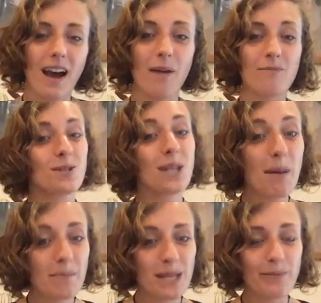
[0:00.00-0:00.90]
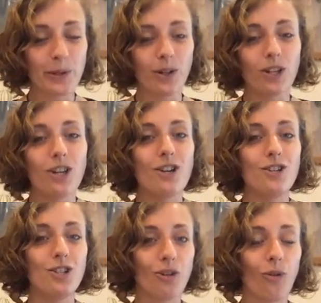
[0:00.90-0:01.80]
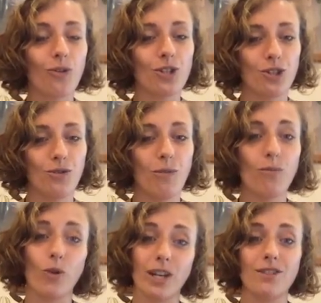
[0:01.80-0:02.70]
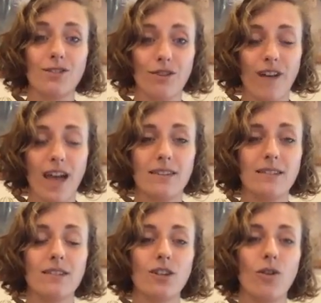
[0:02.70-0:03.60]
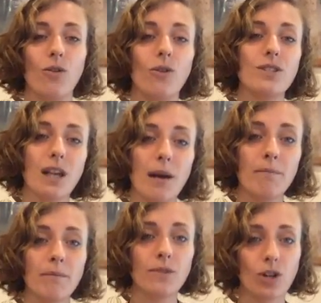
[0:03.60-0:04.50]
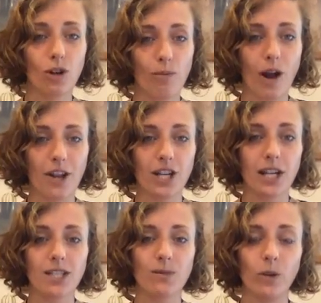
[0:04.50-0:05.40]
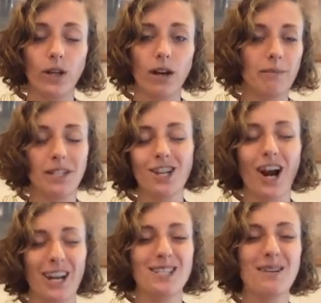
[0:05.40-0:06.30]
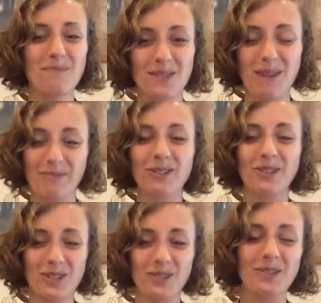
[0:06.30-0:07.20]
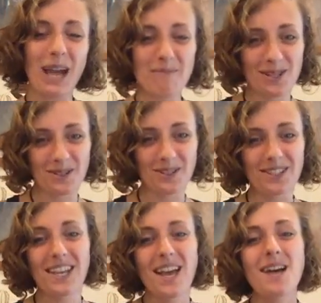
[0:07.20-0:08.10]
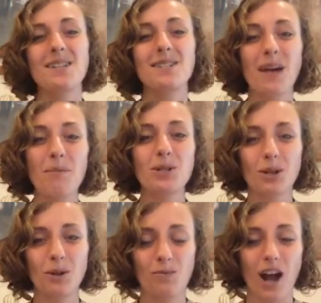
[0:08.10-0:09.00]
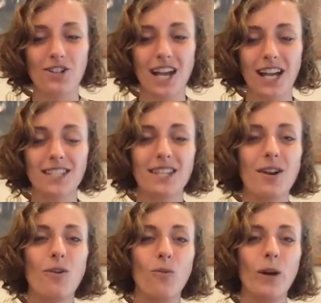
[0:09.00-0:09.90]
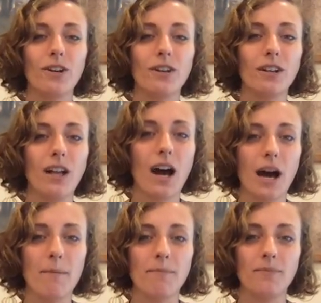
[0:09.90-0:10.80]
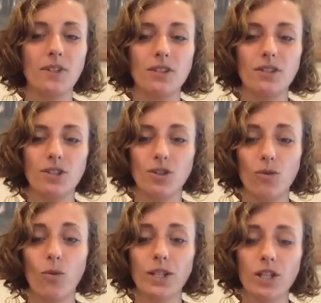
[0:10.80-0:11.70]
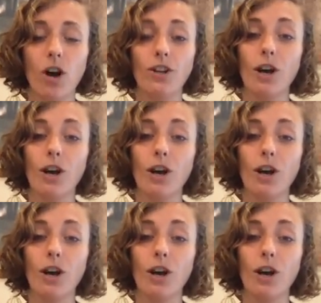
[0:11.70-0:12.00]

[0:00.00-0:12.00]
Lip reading: Some people don't do morning surveys. So some turtle projects, some people don't do night patrols. Some turtle projects will do what's called a